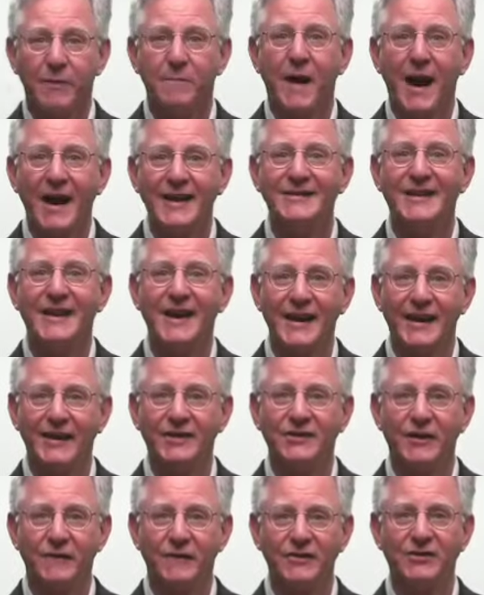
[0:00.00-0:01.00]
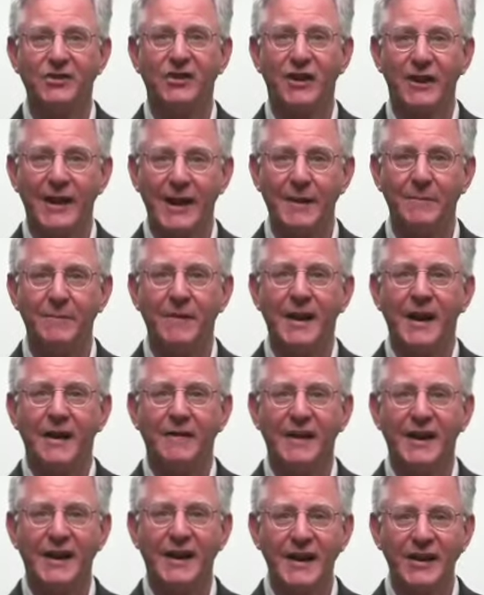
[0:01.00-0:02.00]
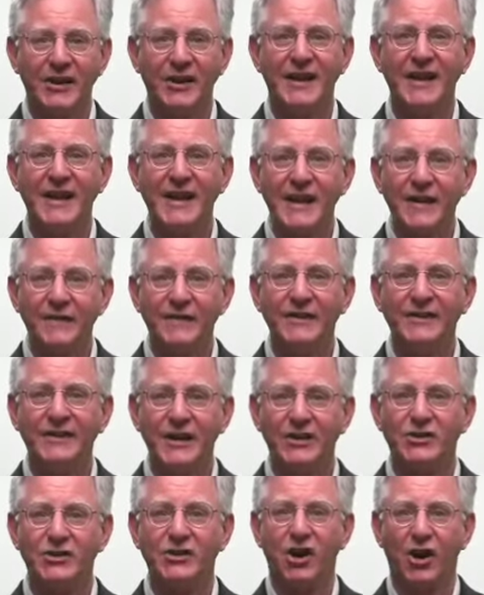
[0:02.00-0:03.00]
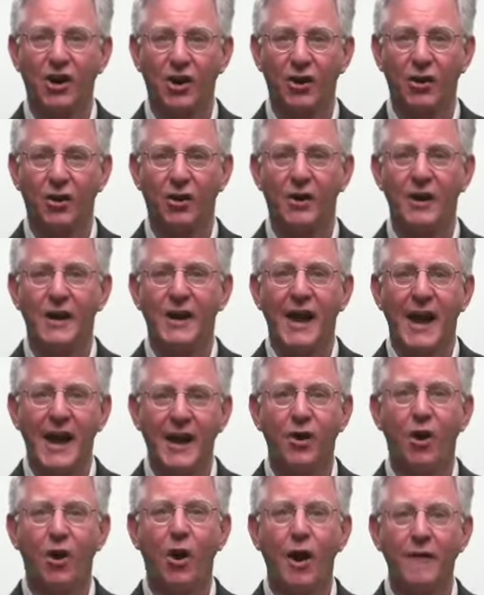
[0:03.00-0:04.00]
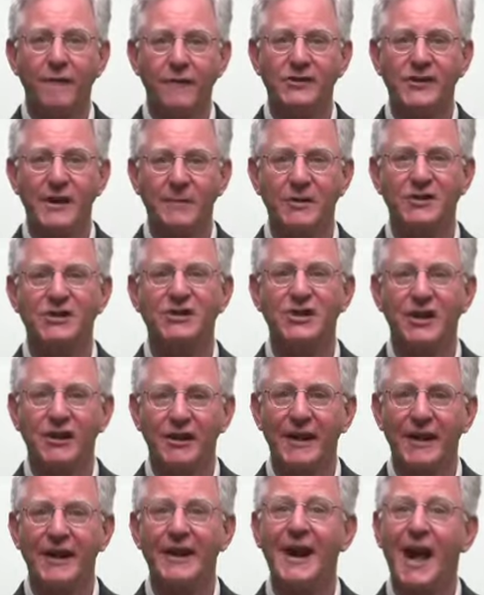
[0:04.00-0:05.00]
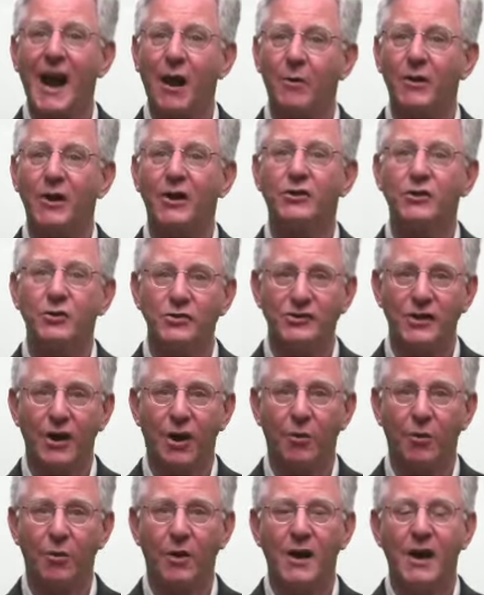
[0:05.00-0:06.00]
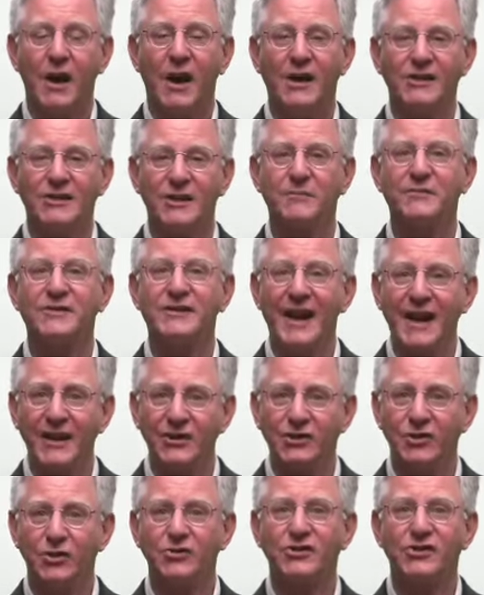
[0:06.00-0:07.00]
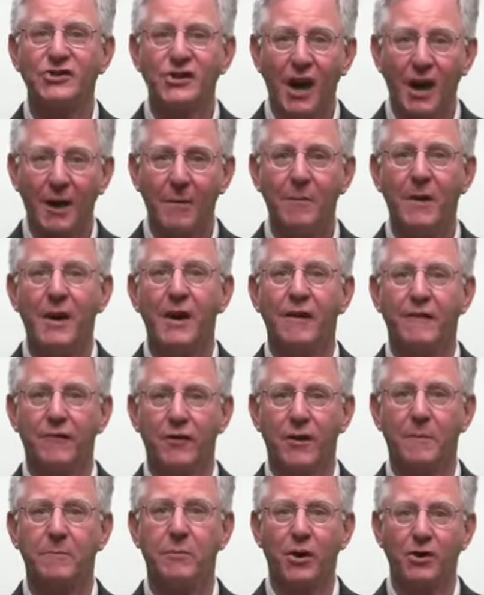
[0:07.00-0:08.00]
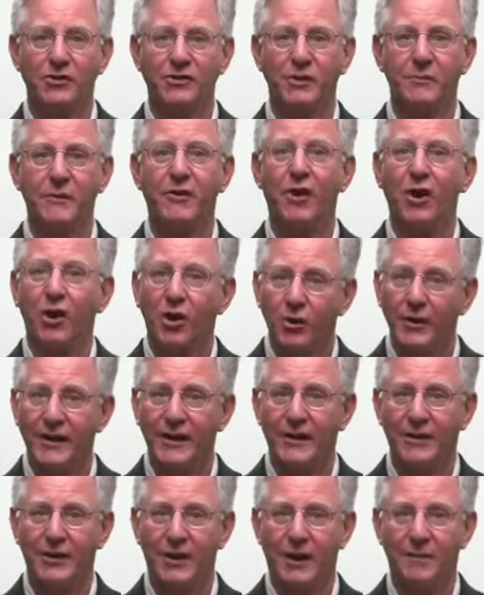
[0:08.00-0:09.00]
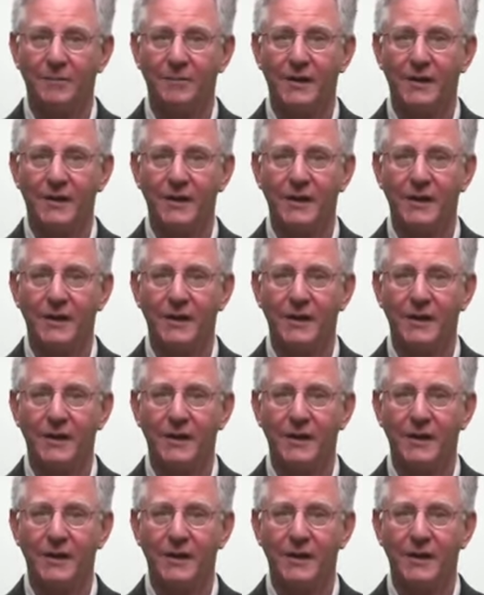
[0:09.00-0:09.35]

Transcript: reminds Higgins of his claim that he could even teach her and offers him a shilling an hour to do so, a substantial sum for a person with her income.